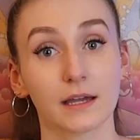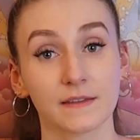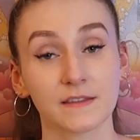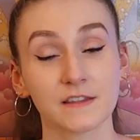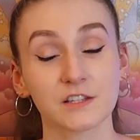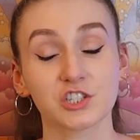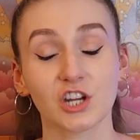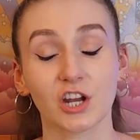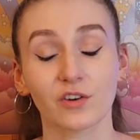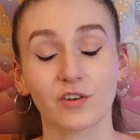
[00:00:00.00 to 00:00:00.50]
In
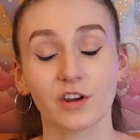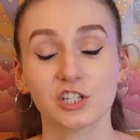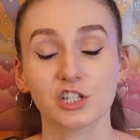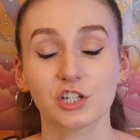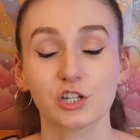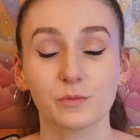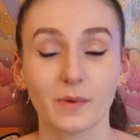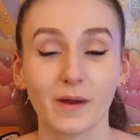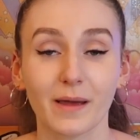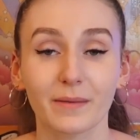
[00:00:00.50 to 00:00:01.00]
this
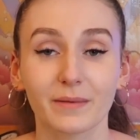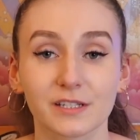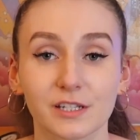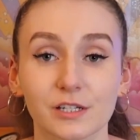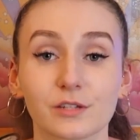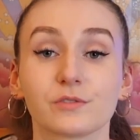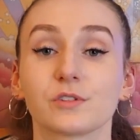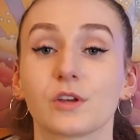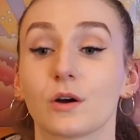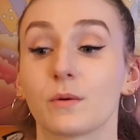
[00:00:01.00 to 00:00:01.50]
generation, you probably
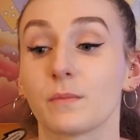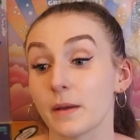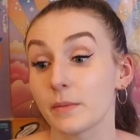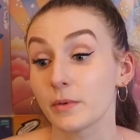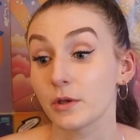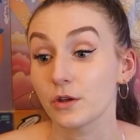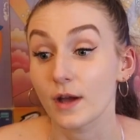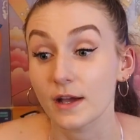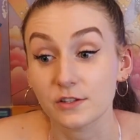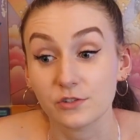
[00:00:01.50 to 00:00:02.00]
do. So
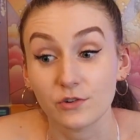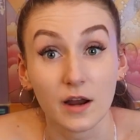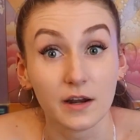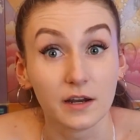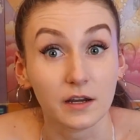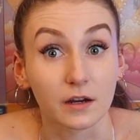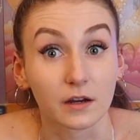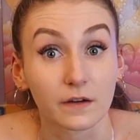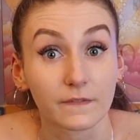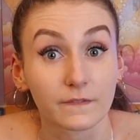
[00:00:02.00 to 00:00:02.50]
maybe you guys are
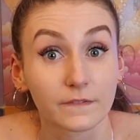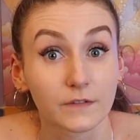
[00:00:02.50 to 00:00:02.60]
on here.